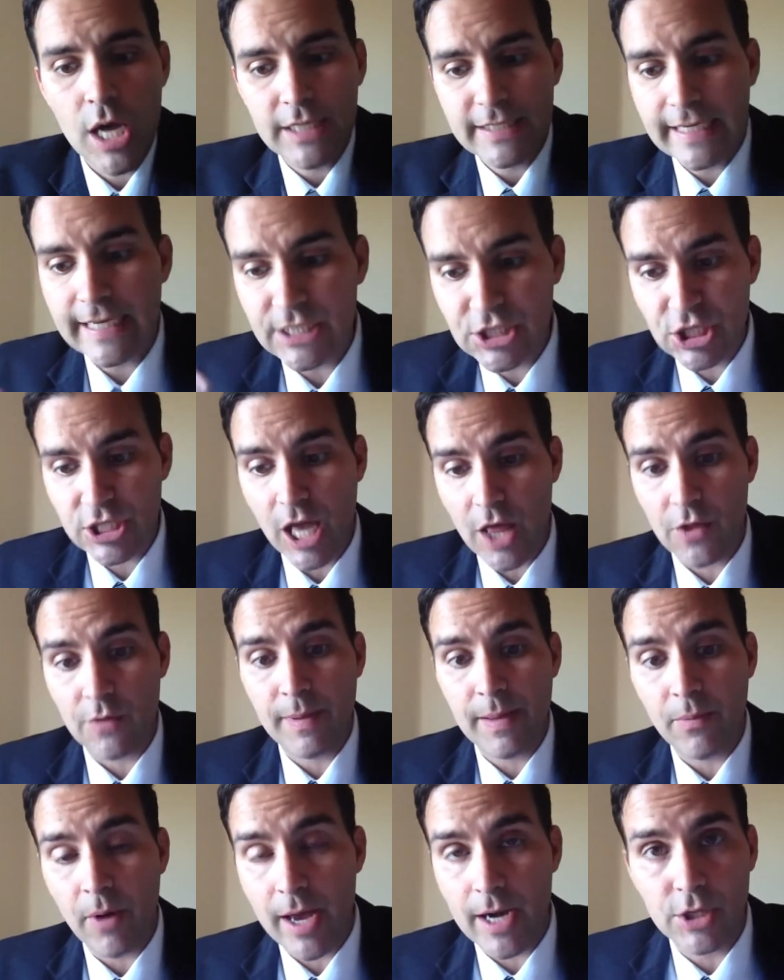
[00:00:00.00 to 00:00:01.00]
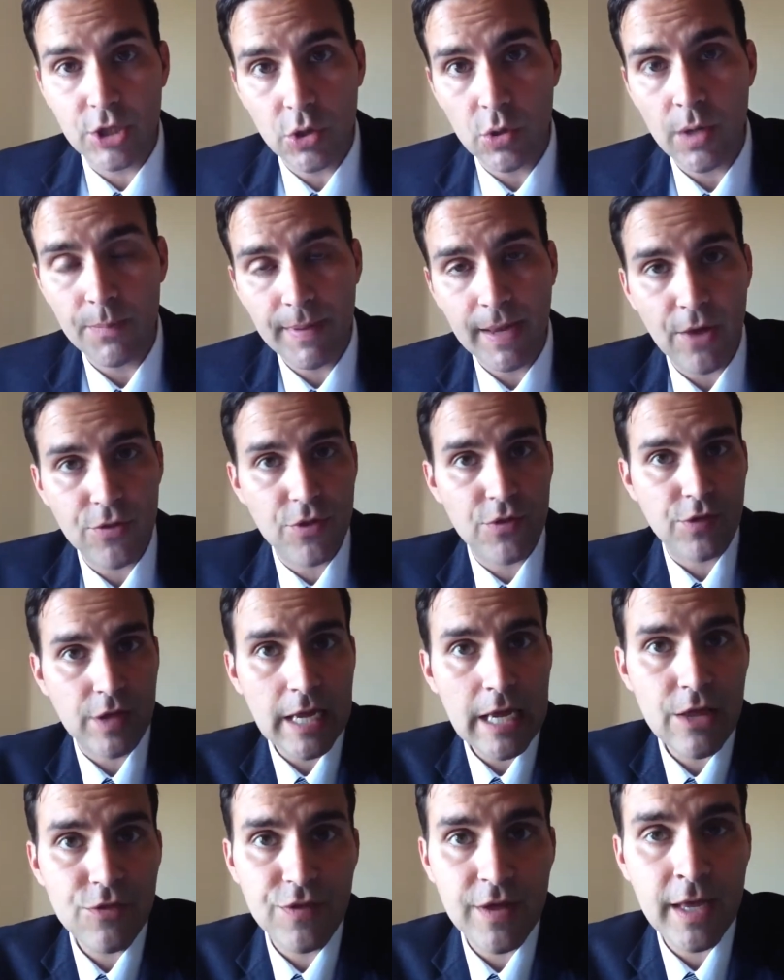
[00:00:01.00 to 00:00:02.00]
teaching other people how to do it because it's
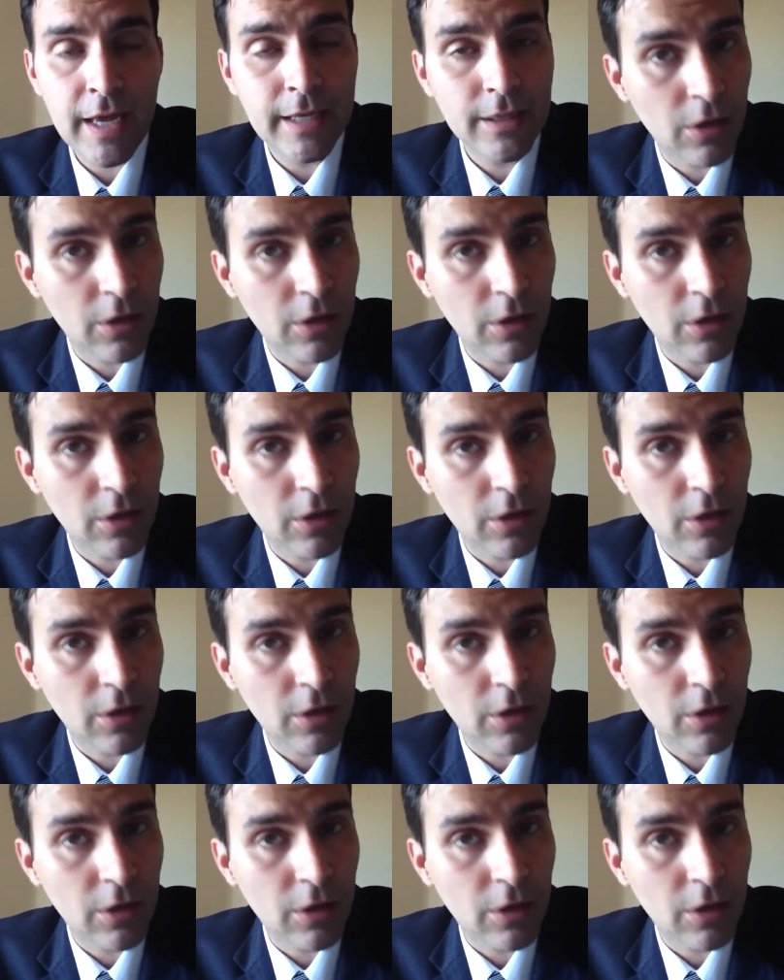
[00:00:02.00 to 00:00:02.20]
easy.